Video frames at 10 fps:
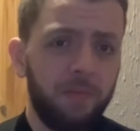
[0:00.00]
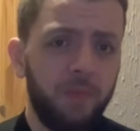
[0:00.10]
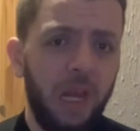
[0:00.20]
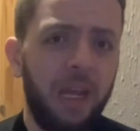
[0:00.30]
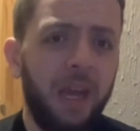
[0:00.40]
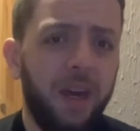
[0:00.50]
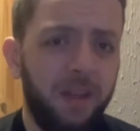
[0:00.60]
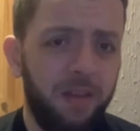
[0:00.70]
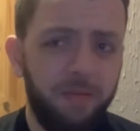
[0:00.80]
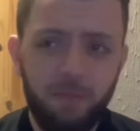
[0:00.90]

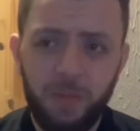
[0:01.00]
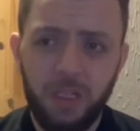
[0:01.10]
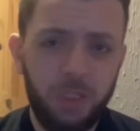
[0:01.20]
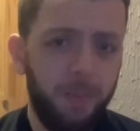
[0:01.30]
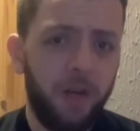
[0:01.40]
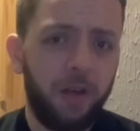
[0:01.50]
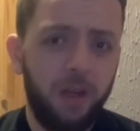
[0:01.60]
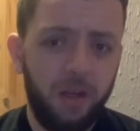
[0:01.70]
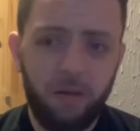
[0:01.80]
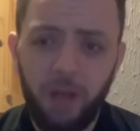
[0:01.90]
can spark
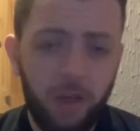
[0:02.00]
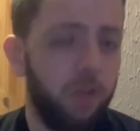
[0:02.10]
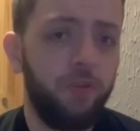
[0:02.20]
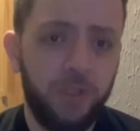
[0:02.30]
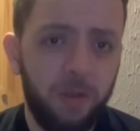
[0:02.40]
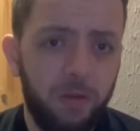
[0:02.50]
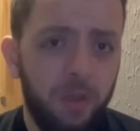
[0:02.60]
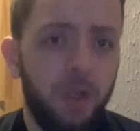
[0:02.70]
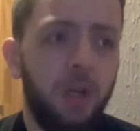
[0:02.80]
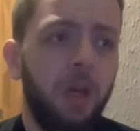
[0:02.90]
a good result.
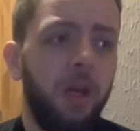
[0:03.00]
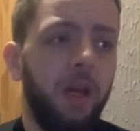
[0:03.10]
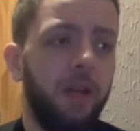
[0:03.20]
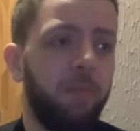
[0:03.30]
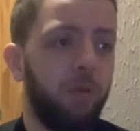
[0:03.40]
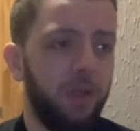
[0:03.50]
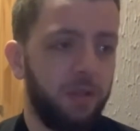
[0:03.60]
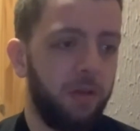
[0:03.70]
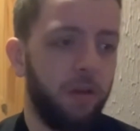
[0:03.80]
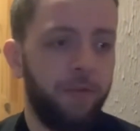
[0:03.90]
Players like
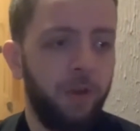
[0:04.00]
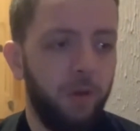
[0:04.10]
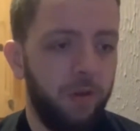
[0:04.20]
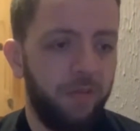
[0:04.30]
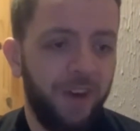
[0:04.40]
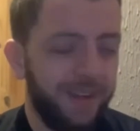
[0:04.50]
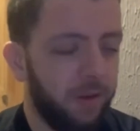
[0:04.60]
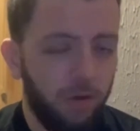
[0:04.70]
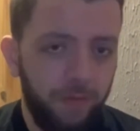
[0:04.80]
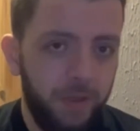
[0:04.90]
Duffy, who have lacked
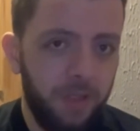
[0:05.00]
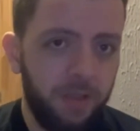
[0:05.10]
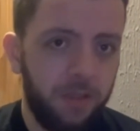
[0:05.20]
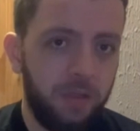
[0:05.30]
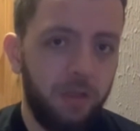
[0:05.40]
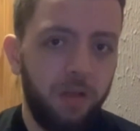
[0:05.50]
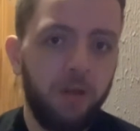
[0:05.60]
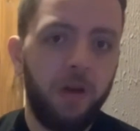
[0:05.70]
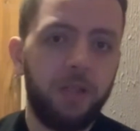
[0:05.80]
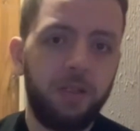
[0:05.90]
confidence the
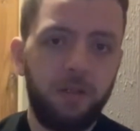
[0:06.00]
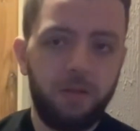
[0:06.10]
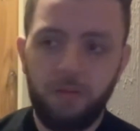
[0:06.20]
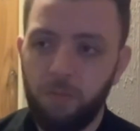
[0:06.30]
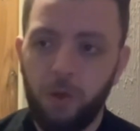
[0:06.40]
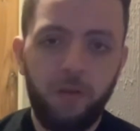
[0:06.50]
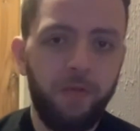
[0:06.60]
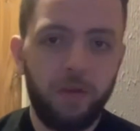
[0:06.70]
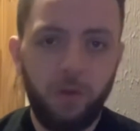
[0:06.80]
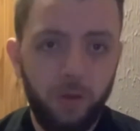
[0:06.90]
last month or
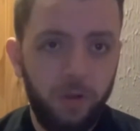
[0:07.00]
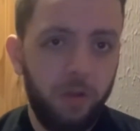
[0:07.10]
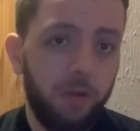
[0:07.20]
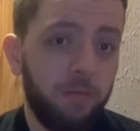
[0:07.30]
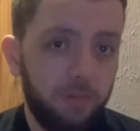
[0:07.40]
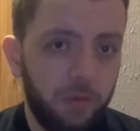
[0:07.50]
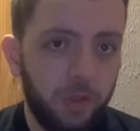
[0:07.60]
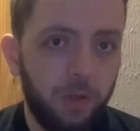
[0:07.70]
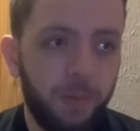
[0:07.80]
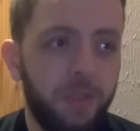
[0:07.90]
two
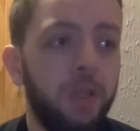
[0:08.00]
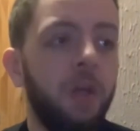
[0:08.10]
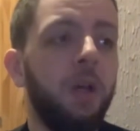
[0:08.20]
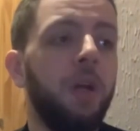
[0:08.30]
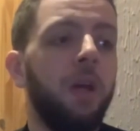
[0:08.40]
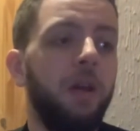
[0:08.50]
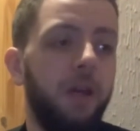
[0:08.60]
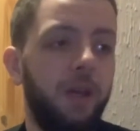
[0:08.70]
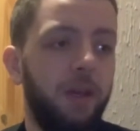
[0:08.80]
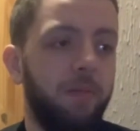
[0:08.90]
tops,
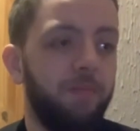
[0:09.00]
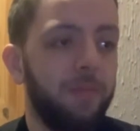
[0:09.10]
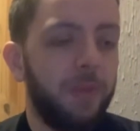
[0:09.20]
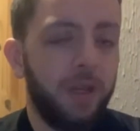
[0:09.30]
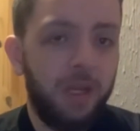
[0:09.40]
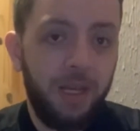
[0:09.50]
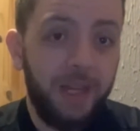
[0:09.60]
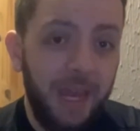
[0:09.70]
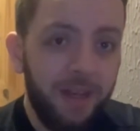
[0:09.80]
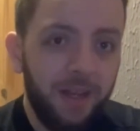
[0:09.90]
can
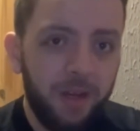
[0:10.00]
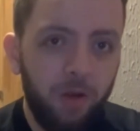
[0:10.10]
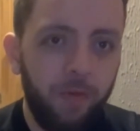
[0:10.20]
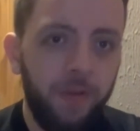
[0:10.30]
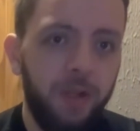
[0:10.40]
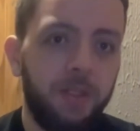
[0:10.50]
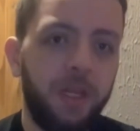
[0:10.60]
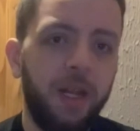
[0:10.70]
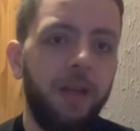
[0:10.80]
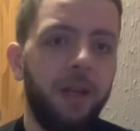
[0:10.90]
gain that confidence, get
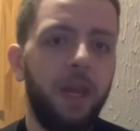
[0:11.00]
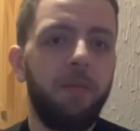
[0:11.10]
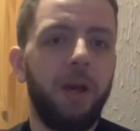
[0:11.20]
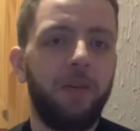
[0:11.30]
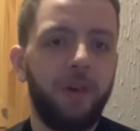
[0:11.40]
into the game, have a